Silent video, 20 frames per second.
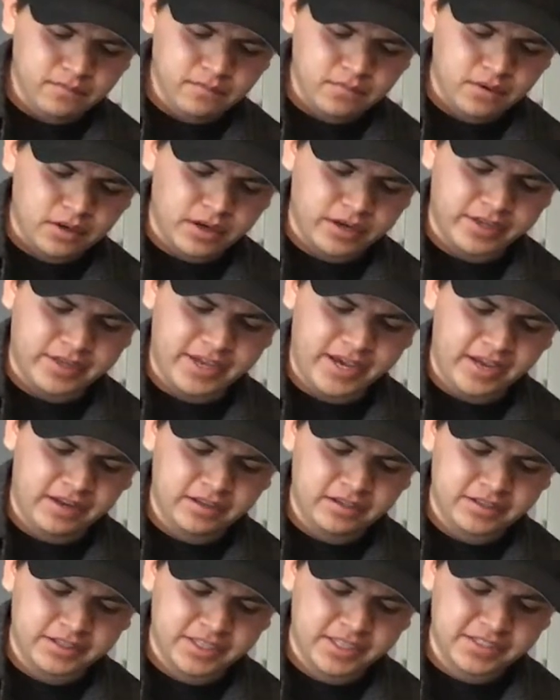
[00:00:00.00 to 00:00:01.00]

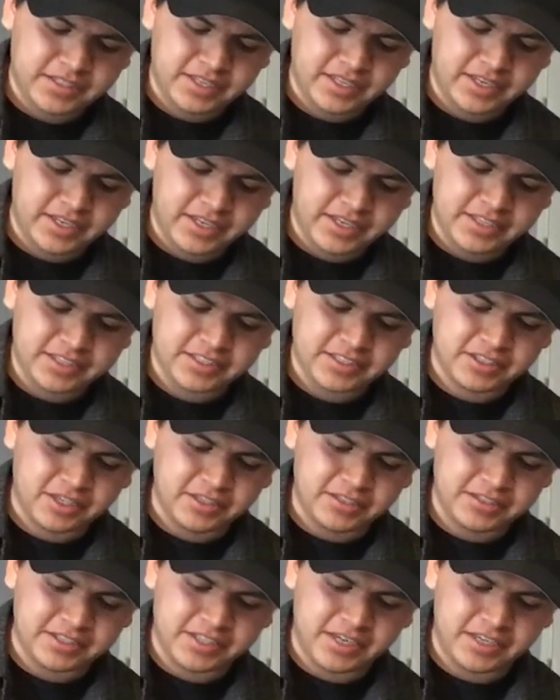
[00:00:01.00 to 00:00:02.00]
again, since it is
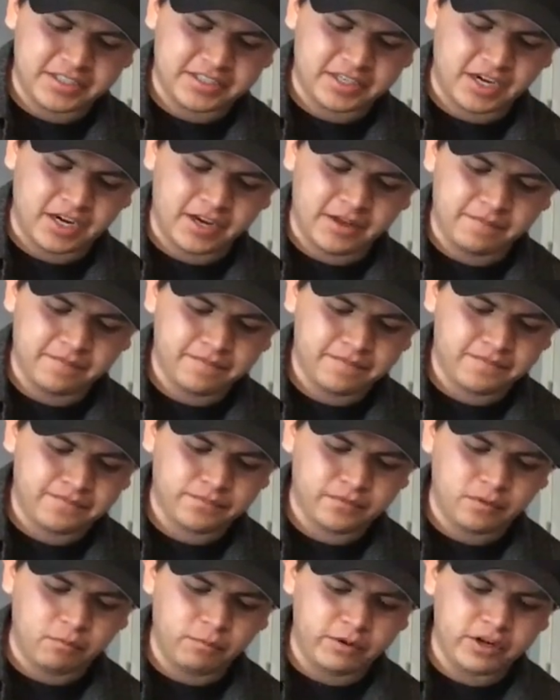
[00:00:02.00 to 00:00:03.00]
sunset time,
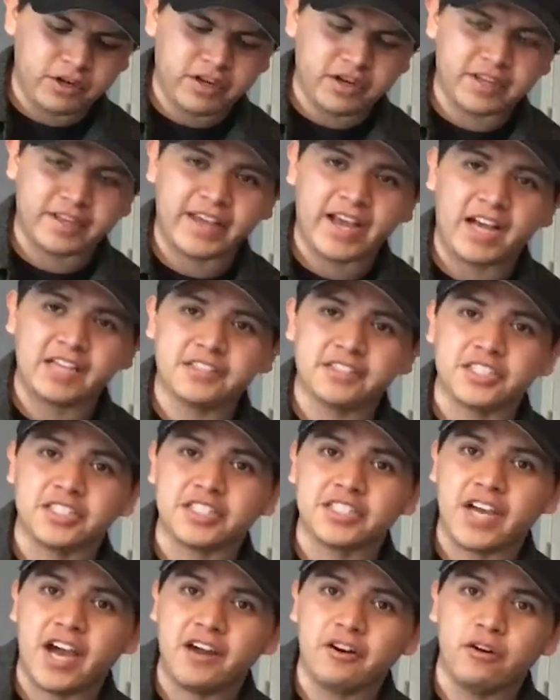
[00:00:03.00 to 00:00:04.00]
we are going to cast a
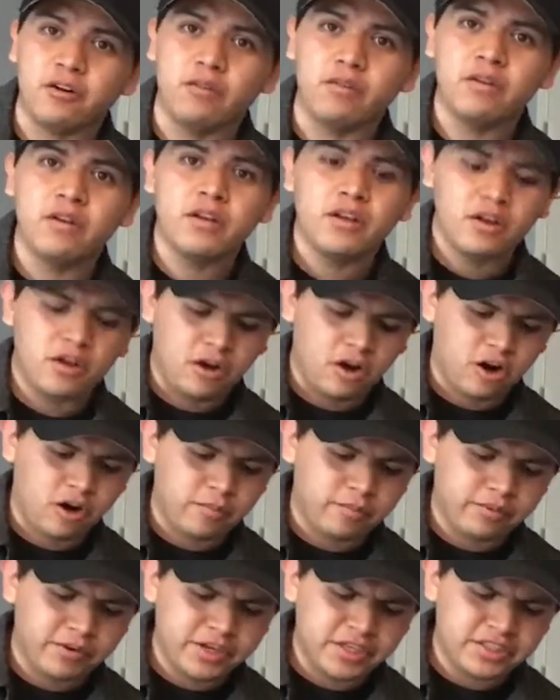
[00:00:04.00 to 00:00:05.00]
shadow.
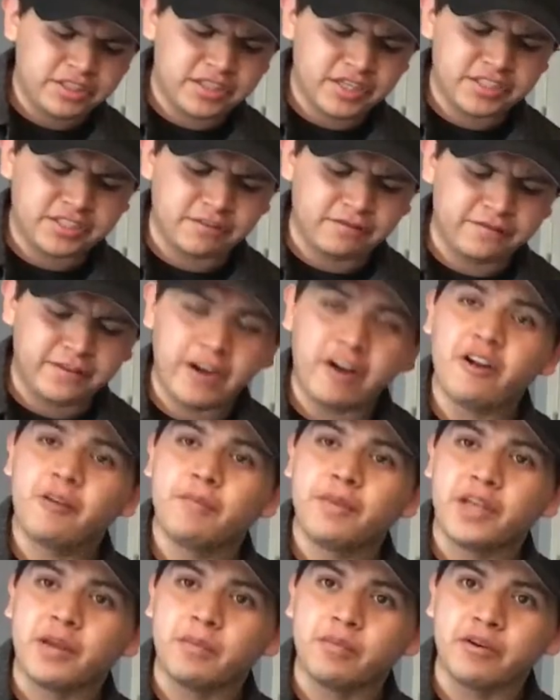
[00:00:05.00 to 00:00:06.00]
Our bridge is a very
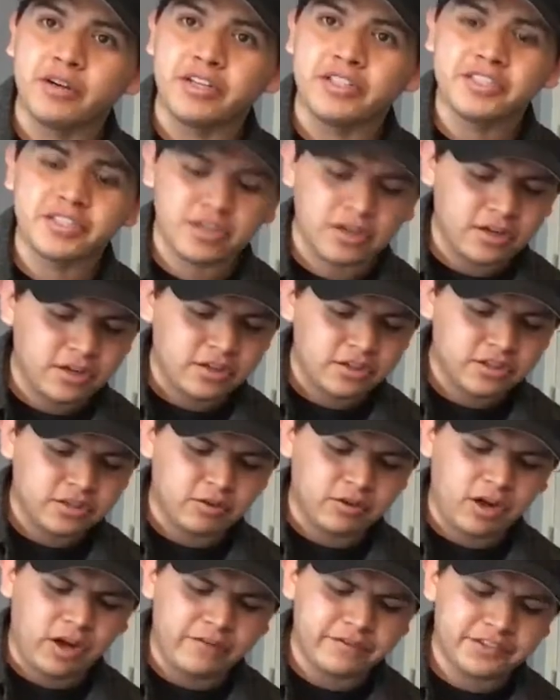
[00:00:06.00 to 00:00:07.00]
big bridge, so
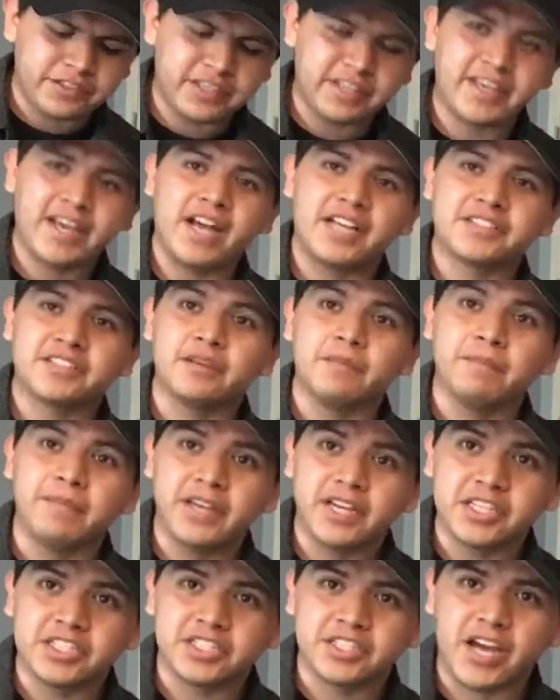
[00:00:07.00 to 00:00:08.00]
it obviously casts a
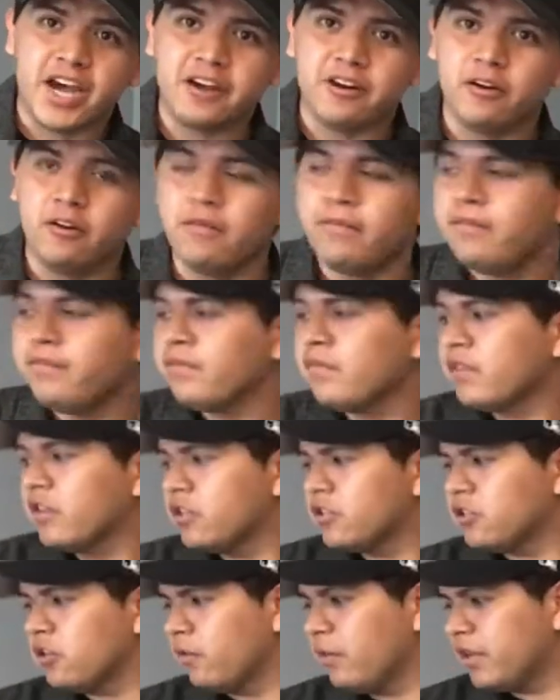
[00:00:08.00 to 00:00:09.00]
big shadow.
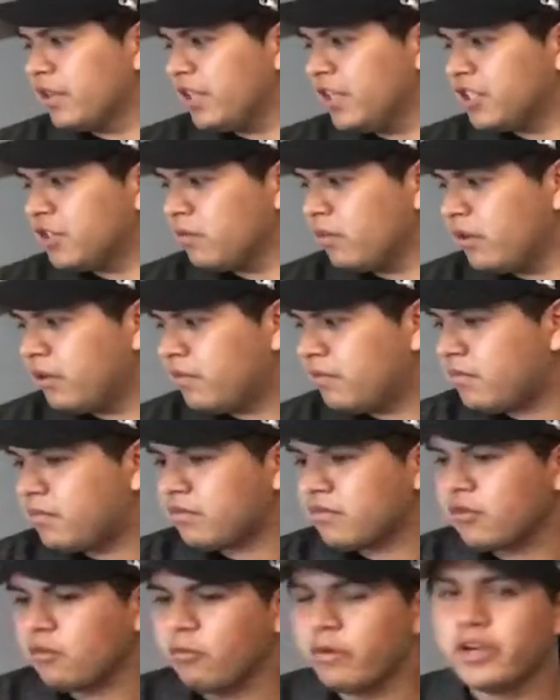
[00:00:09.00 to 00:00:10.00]
So with this one,
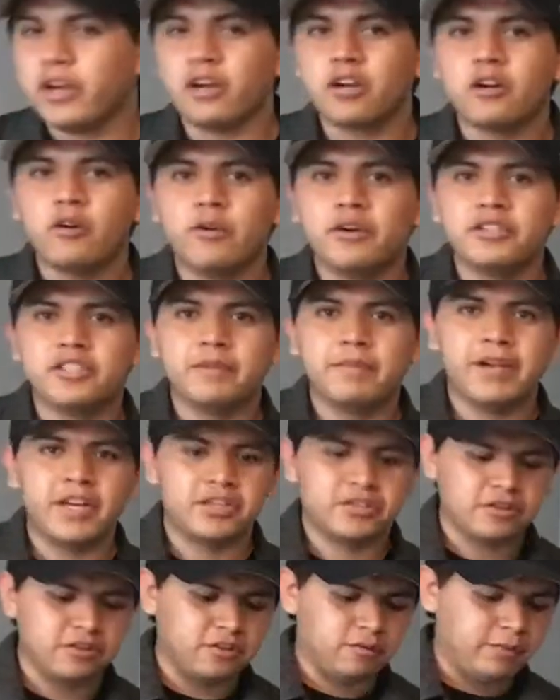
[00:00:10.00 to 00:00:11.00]
we are going to
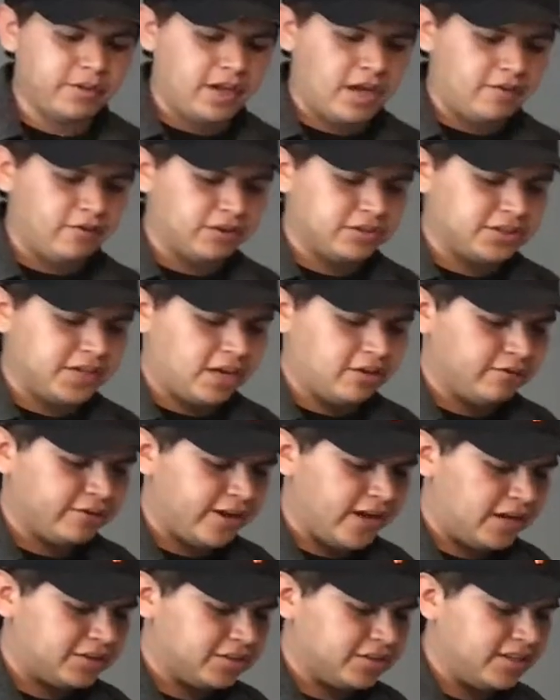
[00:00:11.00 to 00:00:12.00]
make sure that we have our shadow
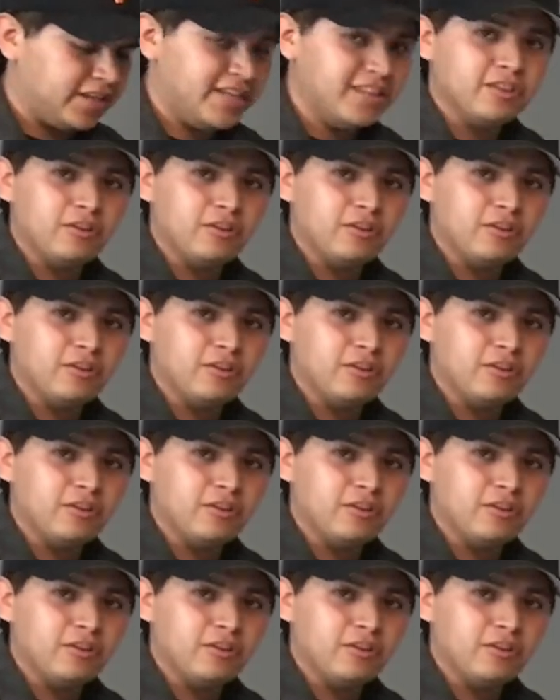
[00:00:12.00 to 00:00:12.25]
casted in the